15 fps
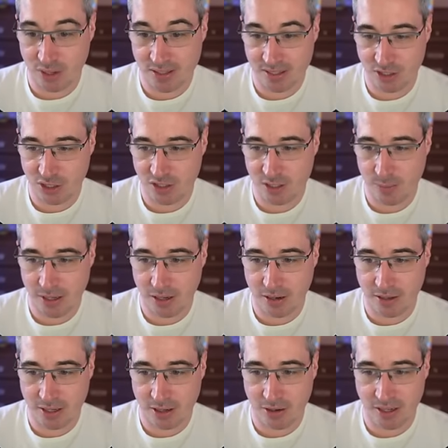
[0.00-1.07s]
transition speed
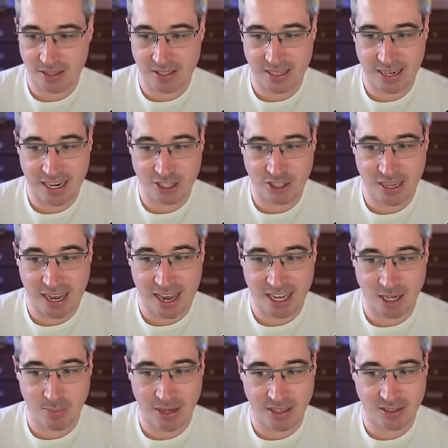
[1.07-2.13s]
on there, you can see it actually
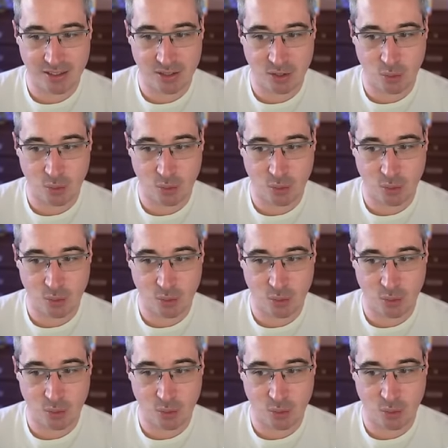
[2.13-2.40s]
animates